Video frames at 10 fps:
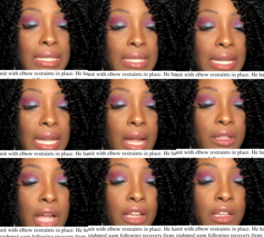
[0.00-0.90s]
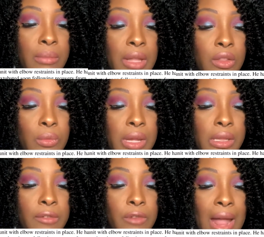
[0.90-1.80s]
D. Document the
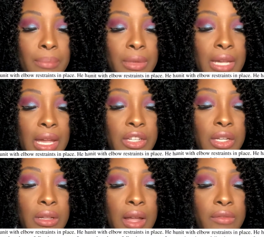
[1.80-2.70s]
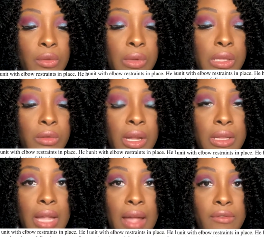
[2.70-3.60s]
reason for application of the
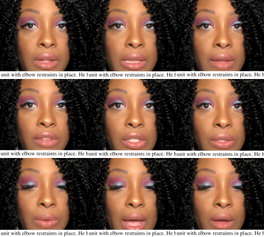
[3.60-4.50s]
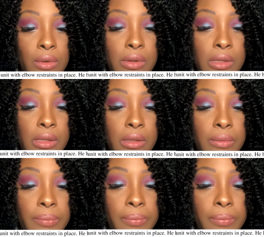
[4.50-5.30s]
restraints every 72 hours.